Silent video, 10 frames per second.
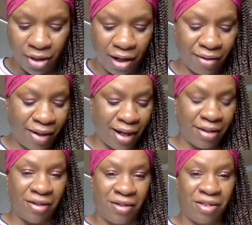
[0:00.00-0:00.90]
All
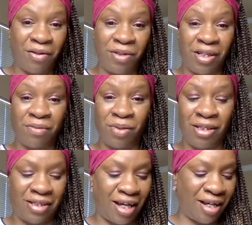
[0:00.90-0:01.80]
right. So this
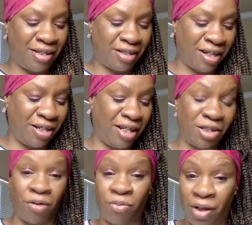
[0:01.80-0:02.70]
one says, and
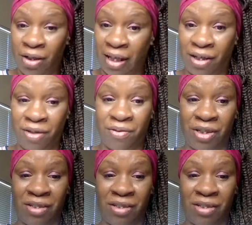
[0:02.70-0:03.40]
these are really cute.